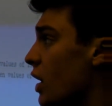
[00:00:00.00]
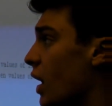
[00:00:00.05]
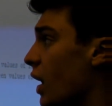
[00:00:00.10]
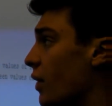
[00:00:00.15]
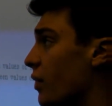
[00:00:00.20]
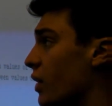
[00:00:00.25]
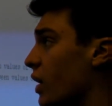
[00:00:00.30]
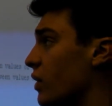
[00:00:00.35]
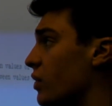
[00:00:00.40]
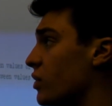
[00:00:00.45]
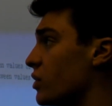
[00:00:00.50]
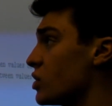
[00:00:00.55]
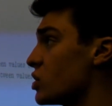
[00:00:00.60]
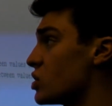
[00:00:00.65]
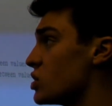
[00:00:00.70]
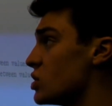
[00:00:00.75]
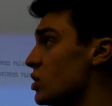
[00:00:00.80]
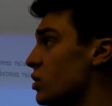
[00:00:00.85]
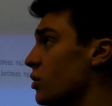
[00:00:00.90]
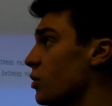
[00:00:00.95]
And then the
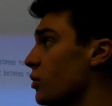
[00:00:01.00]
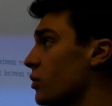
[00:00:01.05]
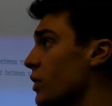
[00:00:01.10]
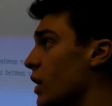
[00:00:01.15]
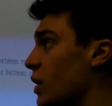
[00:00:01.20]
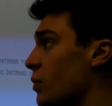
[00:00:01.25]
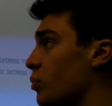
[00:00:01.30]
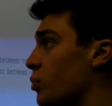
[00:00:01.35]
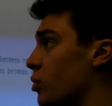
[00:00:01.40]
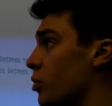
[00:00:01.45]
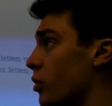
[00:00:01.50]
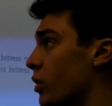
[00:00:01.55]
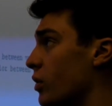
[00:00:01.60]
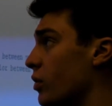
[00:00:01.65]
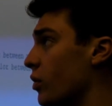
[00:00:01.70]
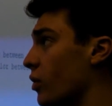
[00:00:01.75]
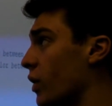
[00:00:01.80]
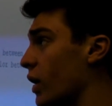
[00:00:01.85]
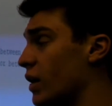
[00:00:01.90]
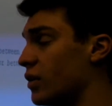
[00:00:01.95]

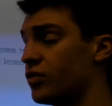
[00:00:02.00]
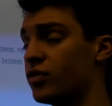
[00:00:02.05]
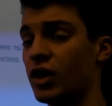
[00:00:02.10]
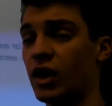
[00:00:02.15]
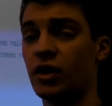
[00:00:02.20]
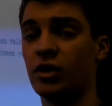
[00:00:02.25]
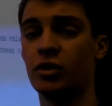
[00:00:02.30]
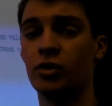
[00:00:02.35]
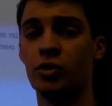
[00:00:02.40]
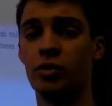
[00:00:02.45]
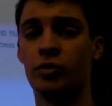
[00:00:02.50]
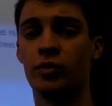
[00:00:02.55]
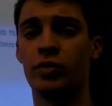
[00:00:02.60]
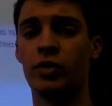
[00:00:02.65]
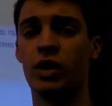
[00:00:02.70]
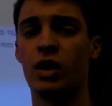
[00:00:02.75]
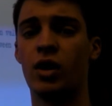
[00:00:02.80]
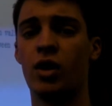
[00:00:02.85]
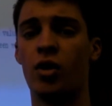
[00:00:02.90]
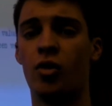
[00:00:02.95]
serial.print light value
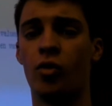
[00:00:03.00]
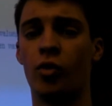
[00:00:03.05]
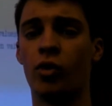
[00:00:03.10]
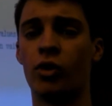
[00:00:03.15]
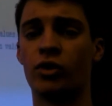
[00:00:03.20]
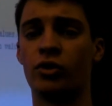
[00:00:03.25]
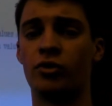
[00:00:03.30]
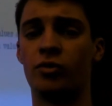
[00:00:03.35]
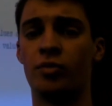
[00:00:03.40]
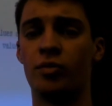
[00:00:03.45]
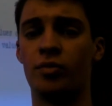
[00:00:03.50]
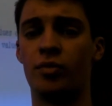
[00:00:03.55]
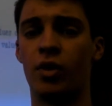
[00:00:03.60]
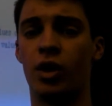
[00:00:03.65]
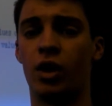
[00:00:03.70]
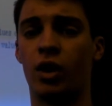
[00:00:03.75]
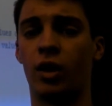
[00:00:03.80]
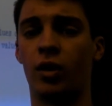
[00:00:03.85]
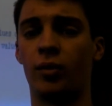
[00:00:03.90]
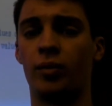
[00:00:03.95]
was
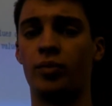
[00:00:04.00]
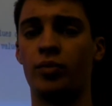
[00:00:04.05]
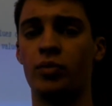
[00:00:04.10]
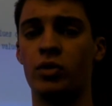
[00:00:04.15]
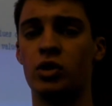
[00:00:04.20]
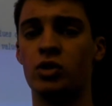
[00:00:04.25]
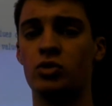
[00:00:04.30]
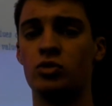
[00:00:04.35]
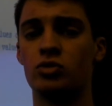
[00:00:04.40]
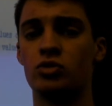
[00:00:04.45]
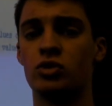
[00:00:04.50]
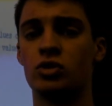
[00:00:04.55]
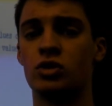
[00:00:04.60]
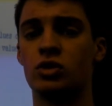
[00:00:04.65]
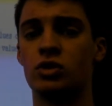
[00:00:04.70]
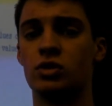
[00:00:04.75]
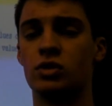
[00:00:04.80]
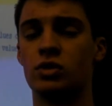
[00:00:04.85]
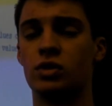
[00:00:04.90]
used.